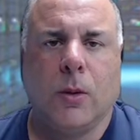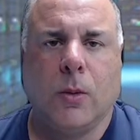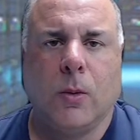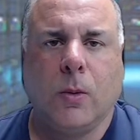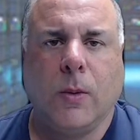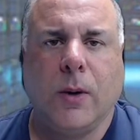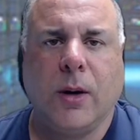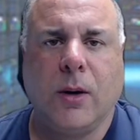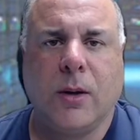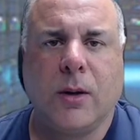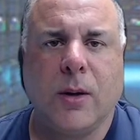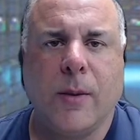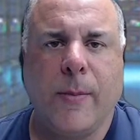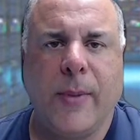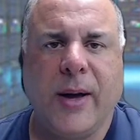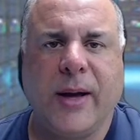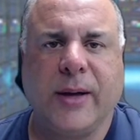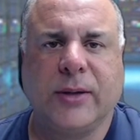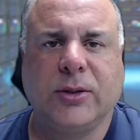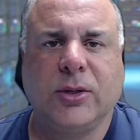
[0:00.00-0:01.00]
Welcome
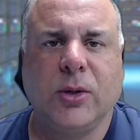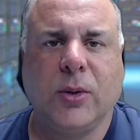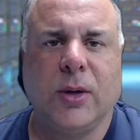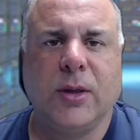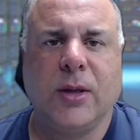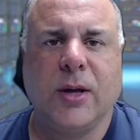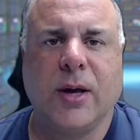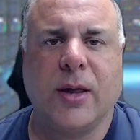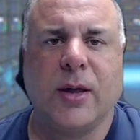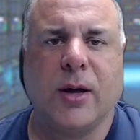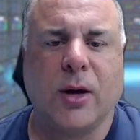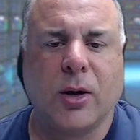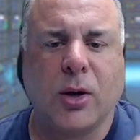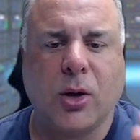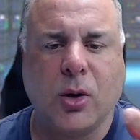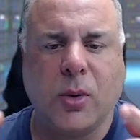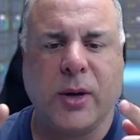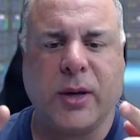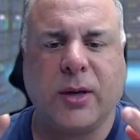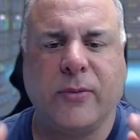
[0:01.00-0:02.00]
back to another
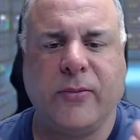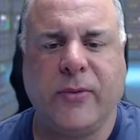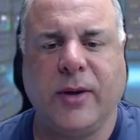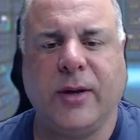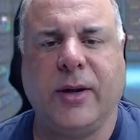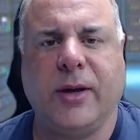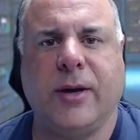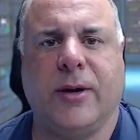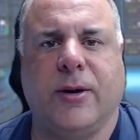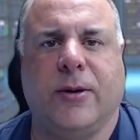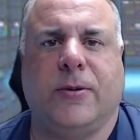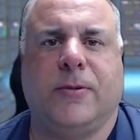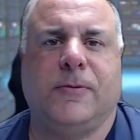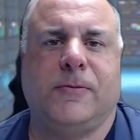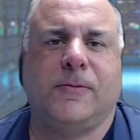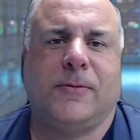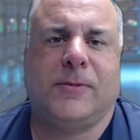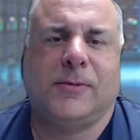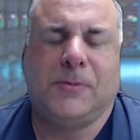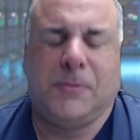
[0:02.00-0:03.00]
quick video.
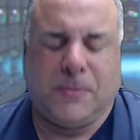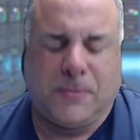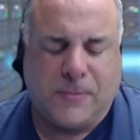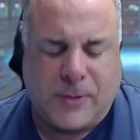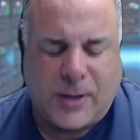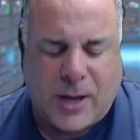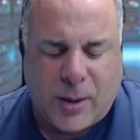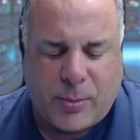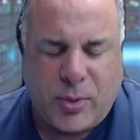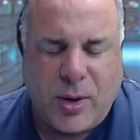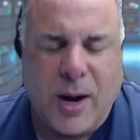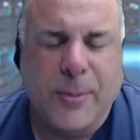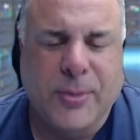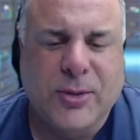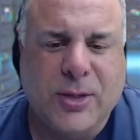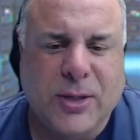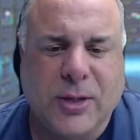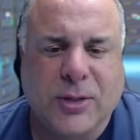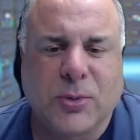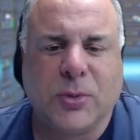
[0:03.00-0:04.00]
I promise
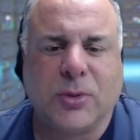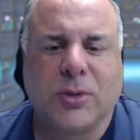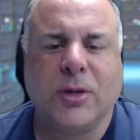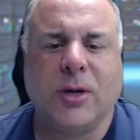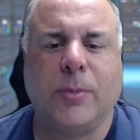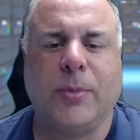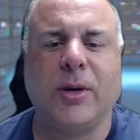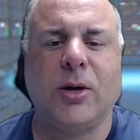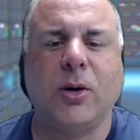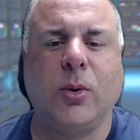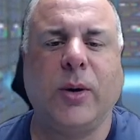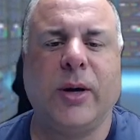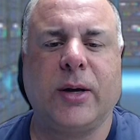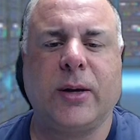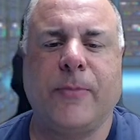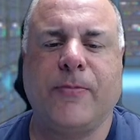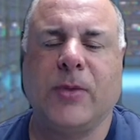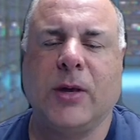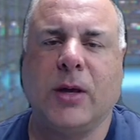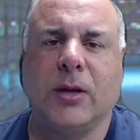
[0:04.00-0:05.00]
you this one's going to be quick.
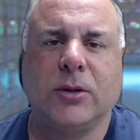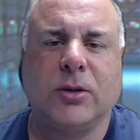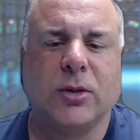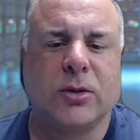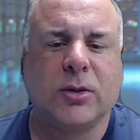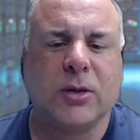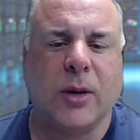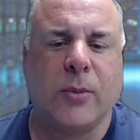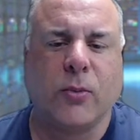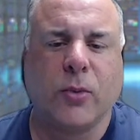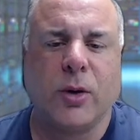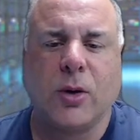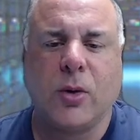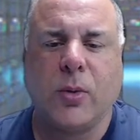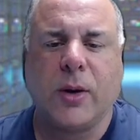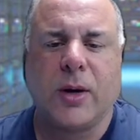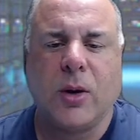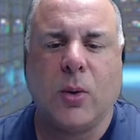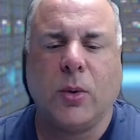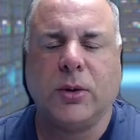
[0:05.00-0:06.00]
Just something real
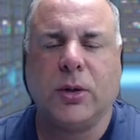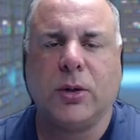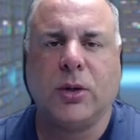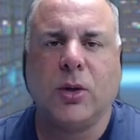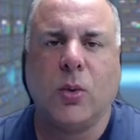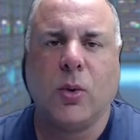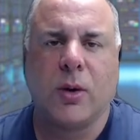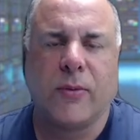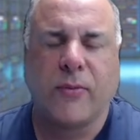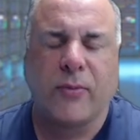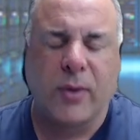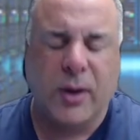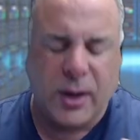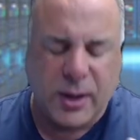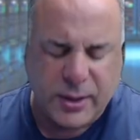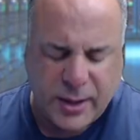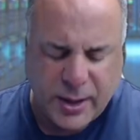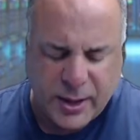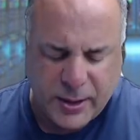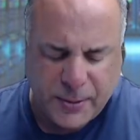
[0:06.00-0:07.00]
quick I wanted to do on a
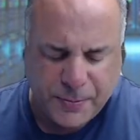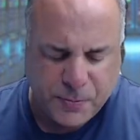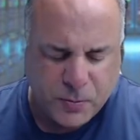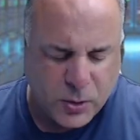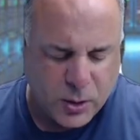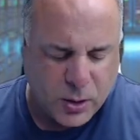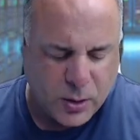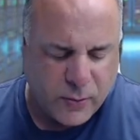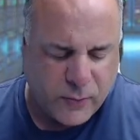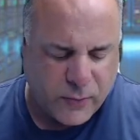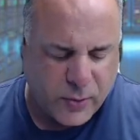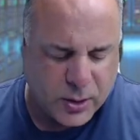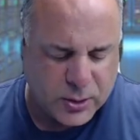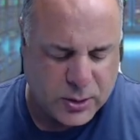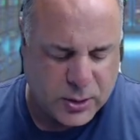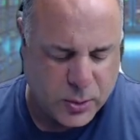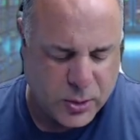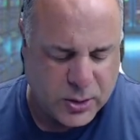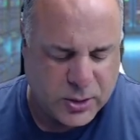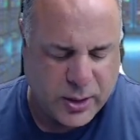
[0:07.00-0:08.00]
Friday. First,
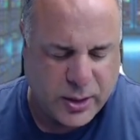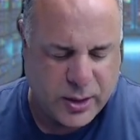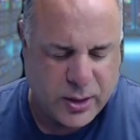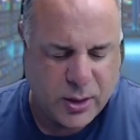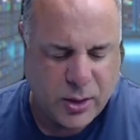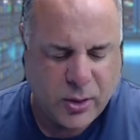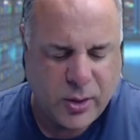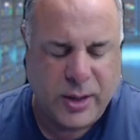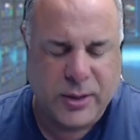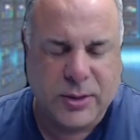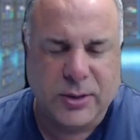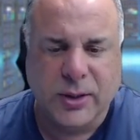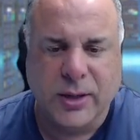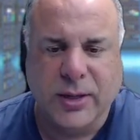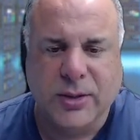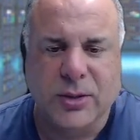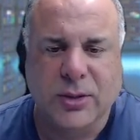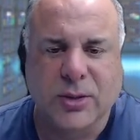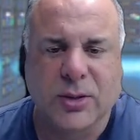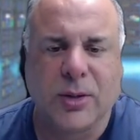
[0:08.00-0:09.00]
I want to say
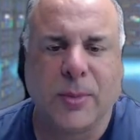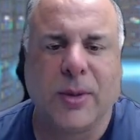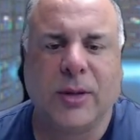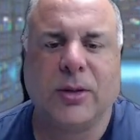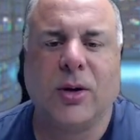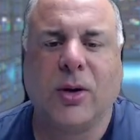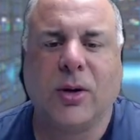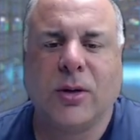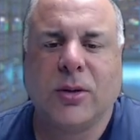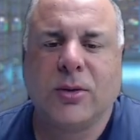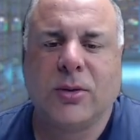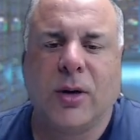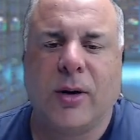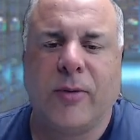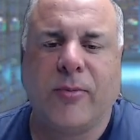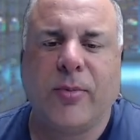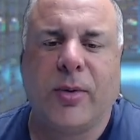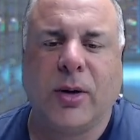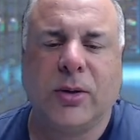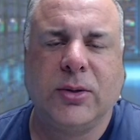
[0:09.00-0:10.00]
congratulations to my daughter's
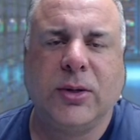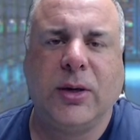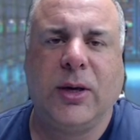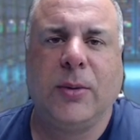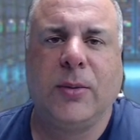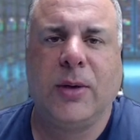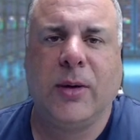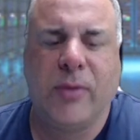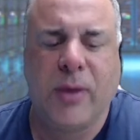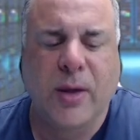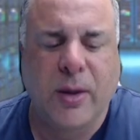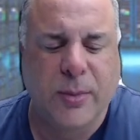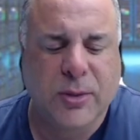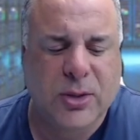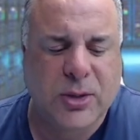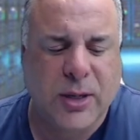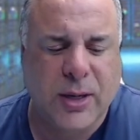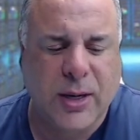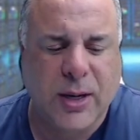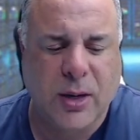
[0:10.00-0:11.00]
softball team. Give them a
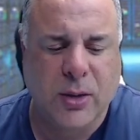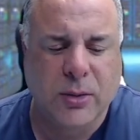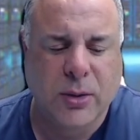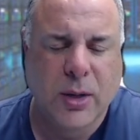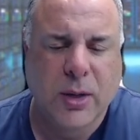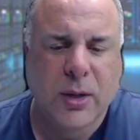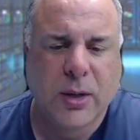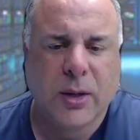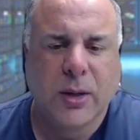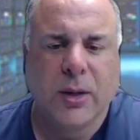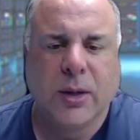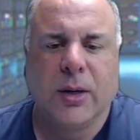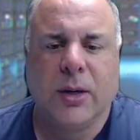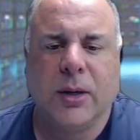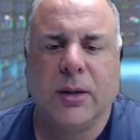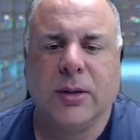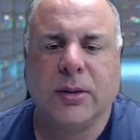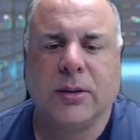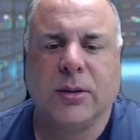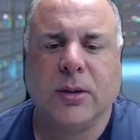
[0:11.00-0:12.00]
shout out
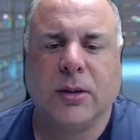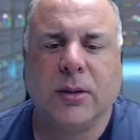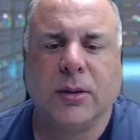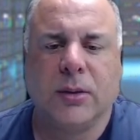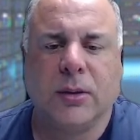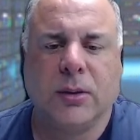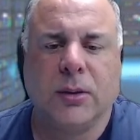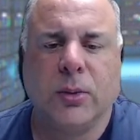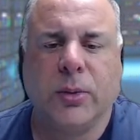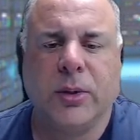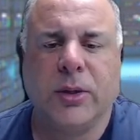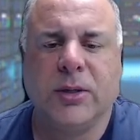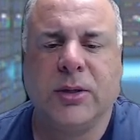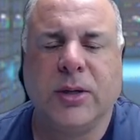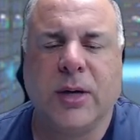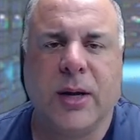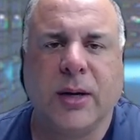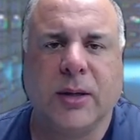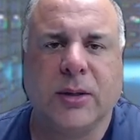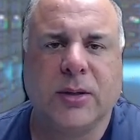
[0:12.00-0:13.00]
in the
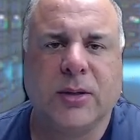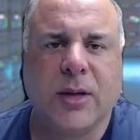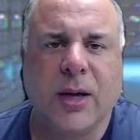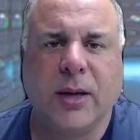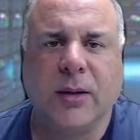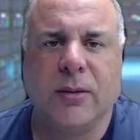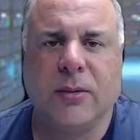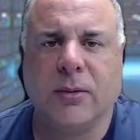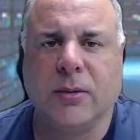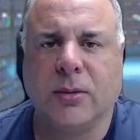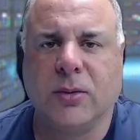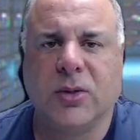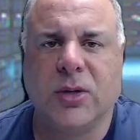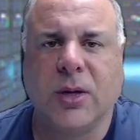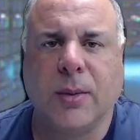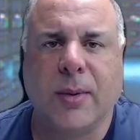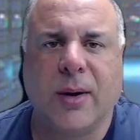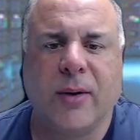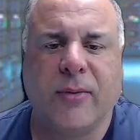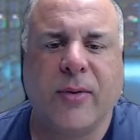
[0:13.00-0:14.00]
Louisiana State
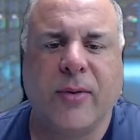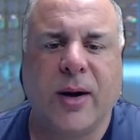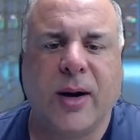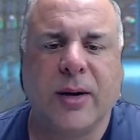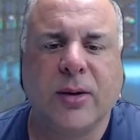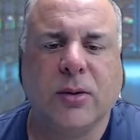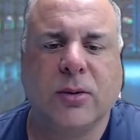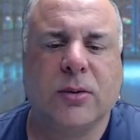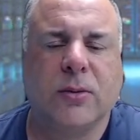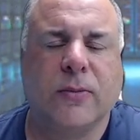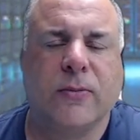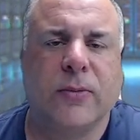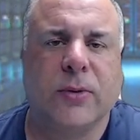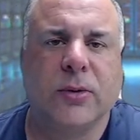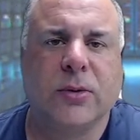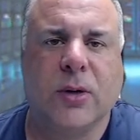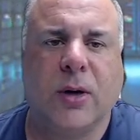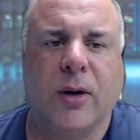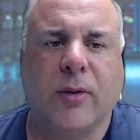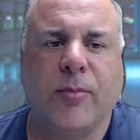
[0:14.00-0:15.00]
semifinals for
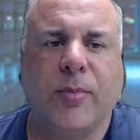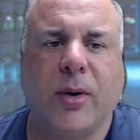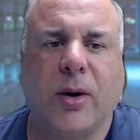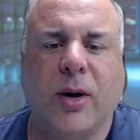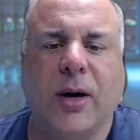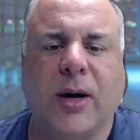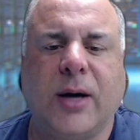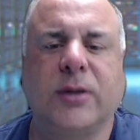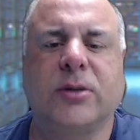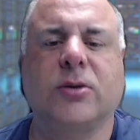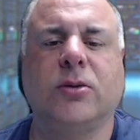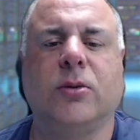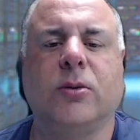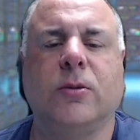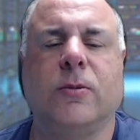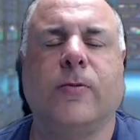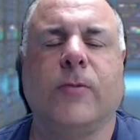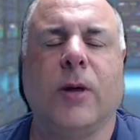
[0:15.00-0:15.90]
softball high school.